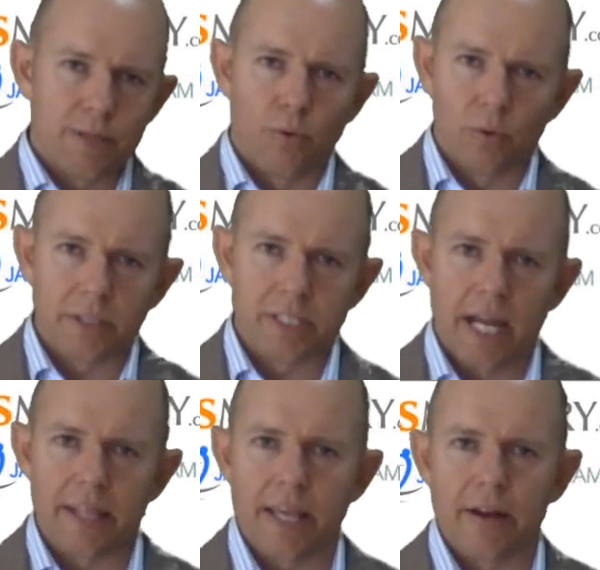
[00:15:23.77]
They're all
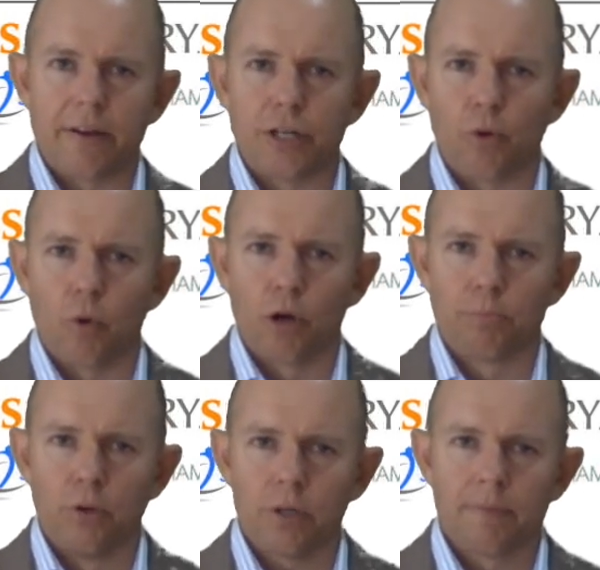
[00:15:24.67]
listed out there in your
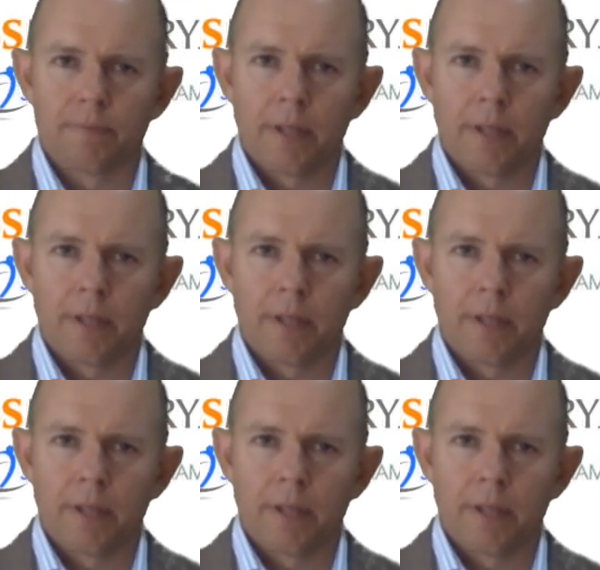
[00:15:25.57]
workbook,